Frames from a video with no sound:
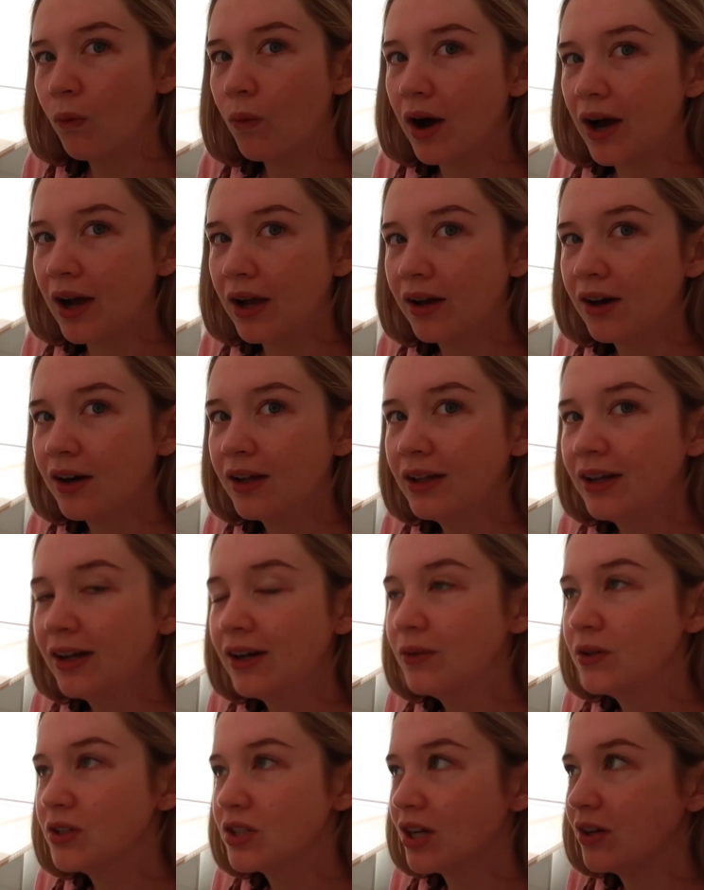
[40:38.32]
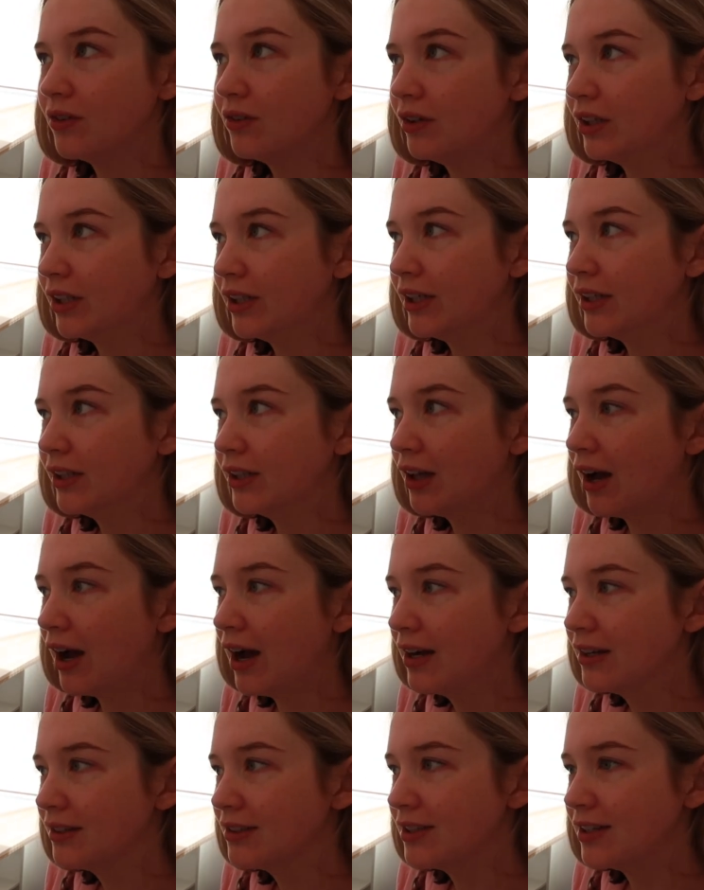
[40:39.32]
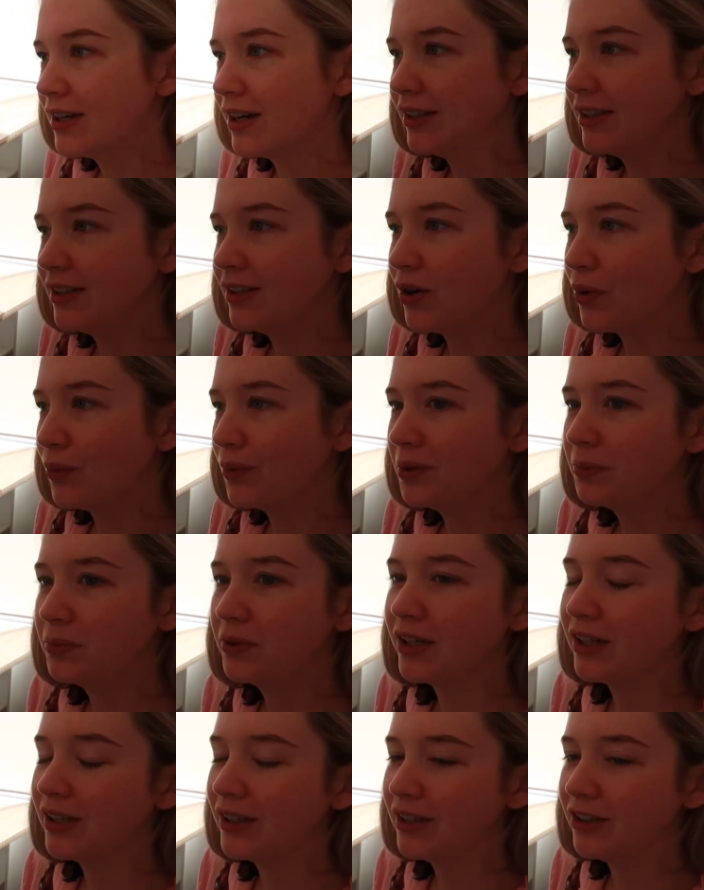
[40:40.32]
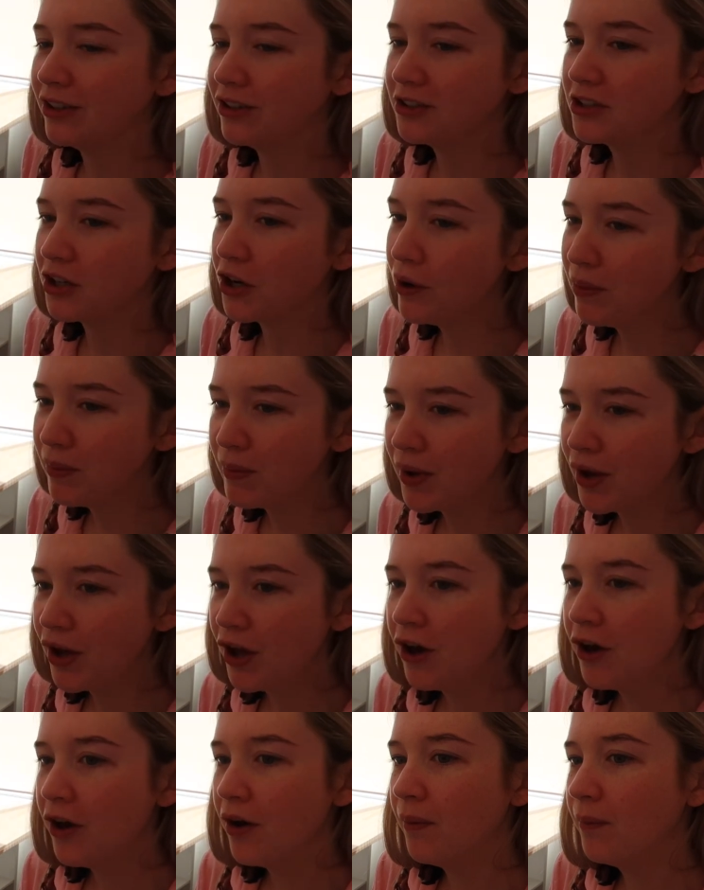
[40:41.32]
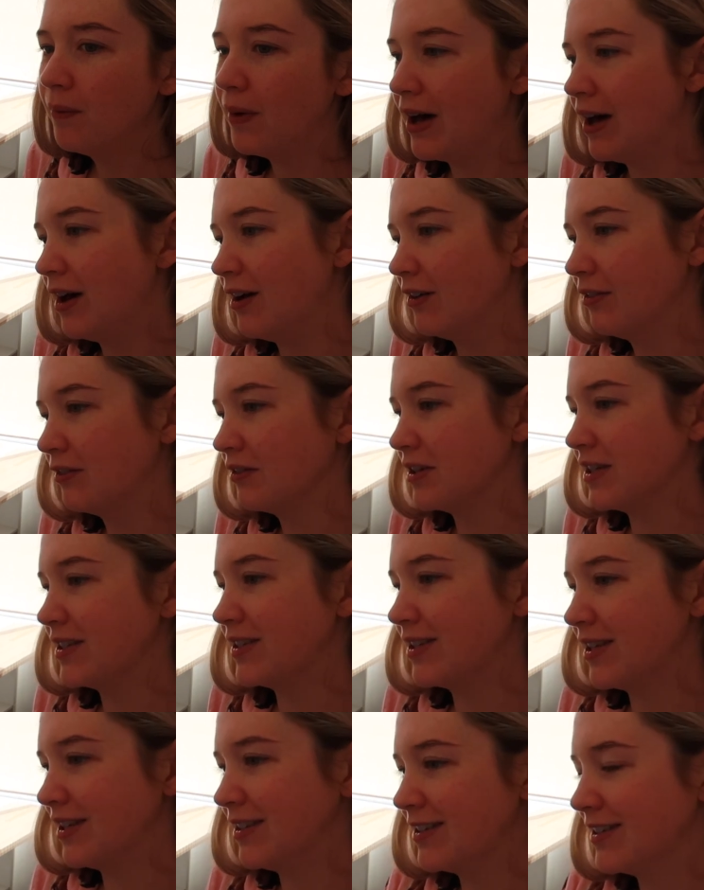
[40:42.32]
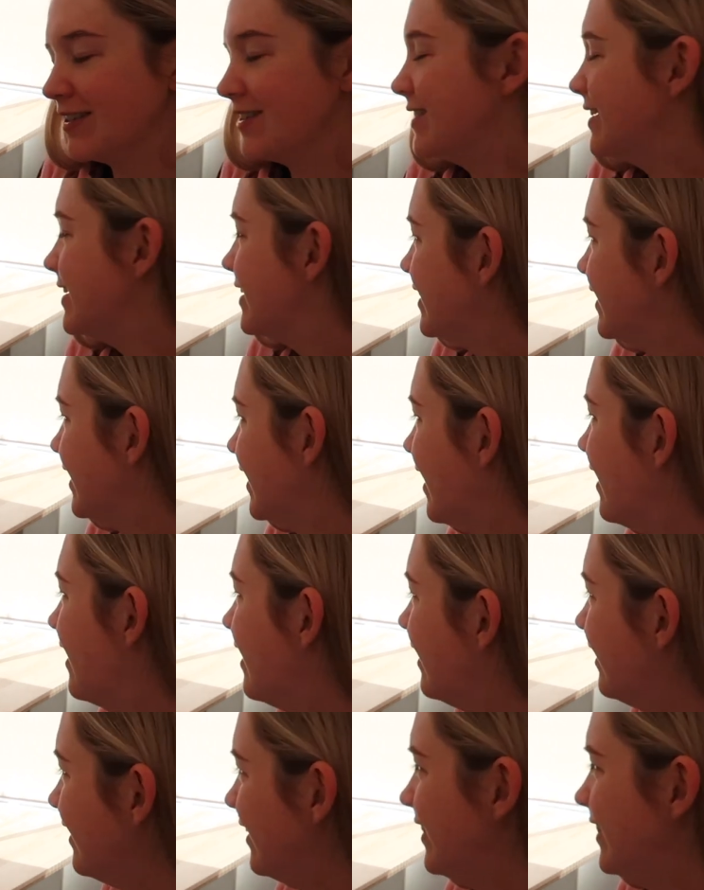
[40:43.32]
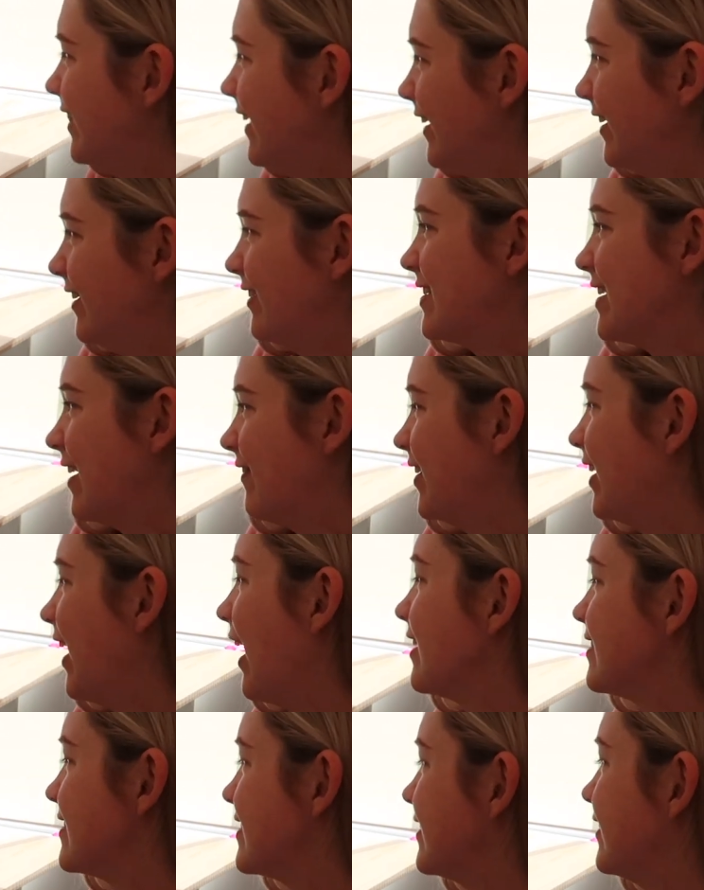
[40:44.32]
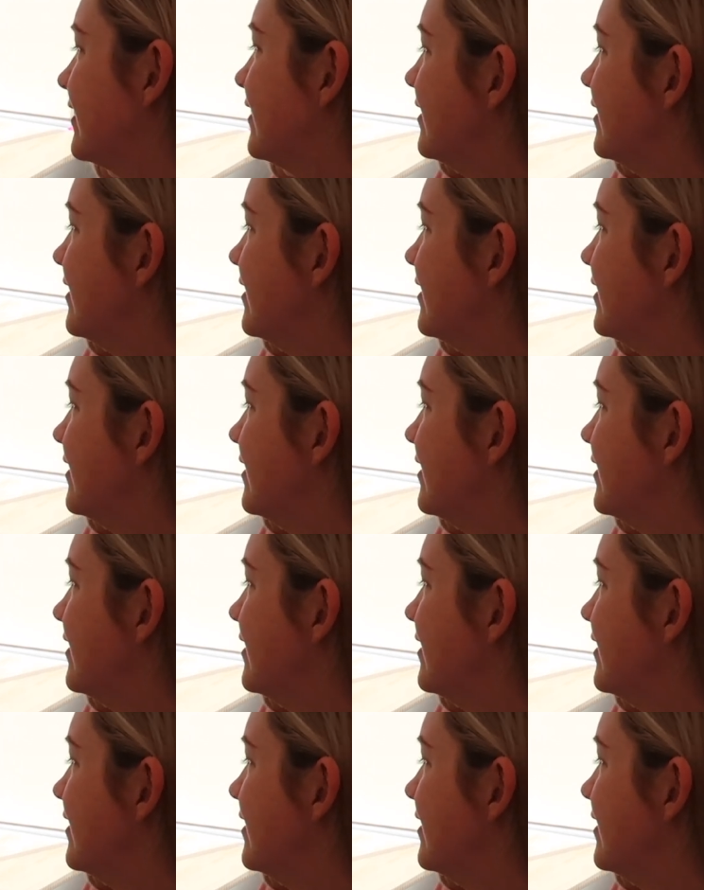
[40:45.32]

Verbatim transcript: white color, which I really liked, and I did not want to put anything on top. But Reese insisted that something has to go